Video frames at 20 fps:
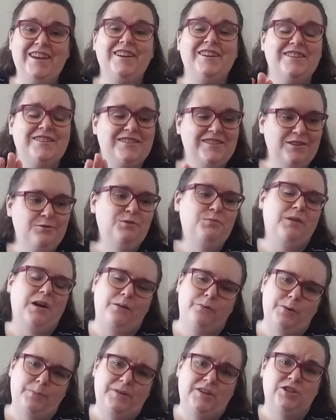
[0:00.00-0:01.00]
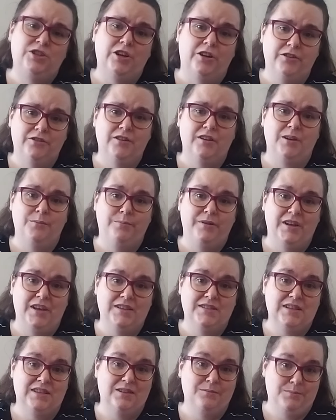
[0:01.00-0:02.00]
she would probably be sheltering in
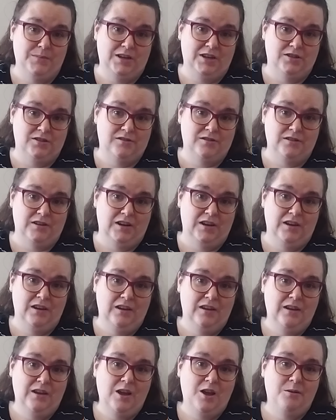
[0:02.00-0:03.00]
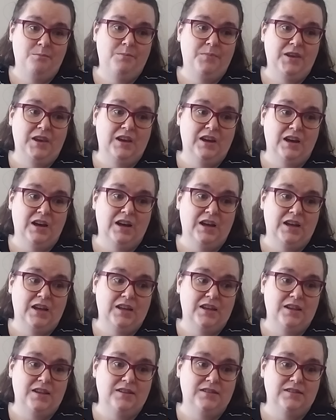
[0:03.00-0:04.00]
place at the ministry
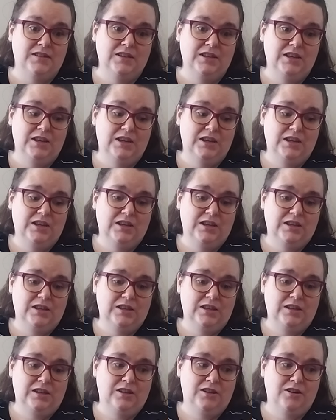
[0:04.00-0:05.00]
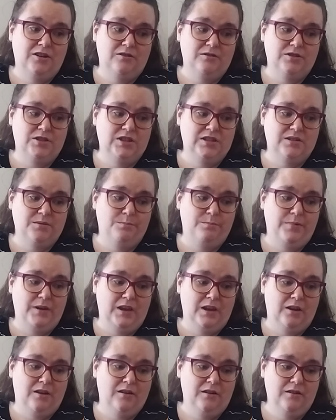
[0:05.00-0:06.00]
because, you know, she's a
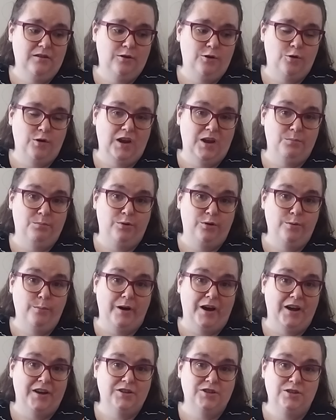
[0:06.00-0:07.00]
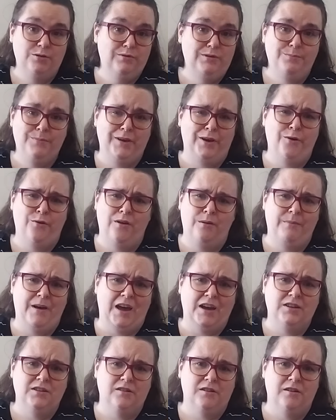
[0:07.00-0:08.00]
big grand poobah. She wouldn't be going
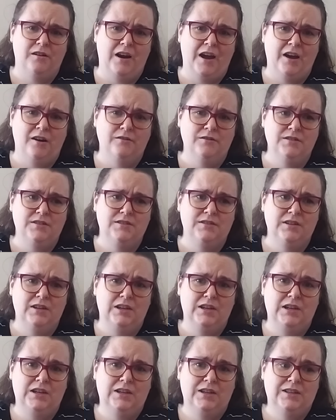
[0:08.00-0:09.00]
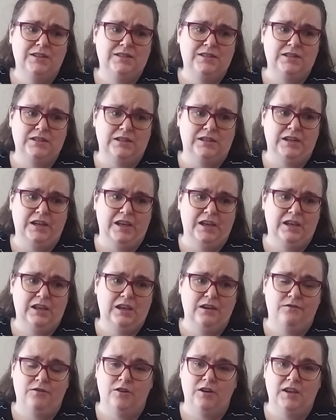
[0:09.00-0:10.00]
back to her house to, like,
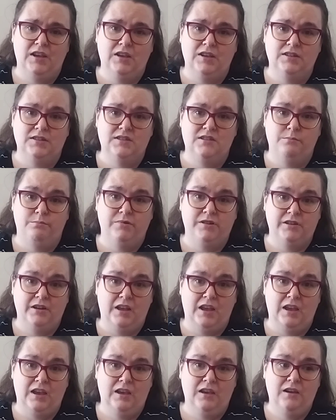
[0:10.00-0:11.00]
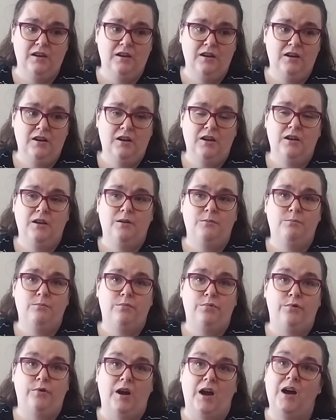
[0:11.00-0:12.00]
give her kids the plague.
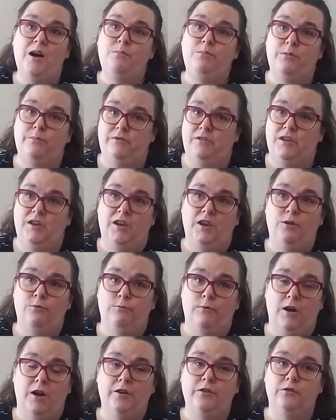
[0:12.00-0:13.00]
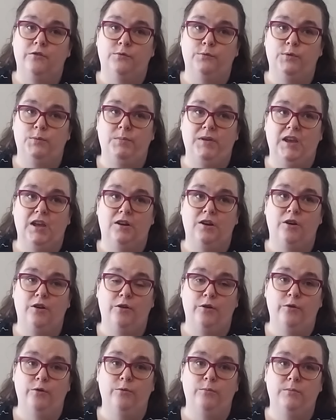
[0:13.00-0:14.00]
Probably Ronald would be at
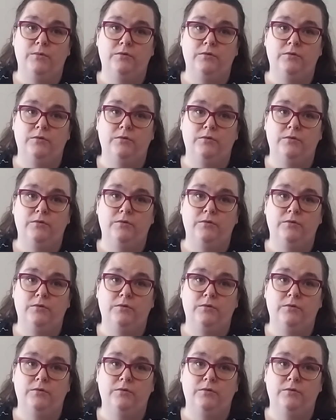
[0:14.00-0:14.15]
home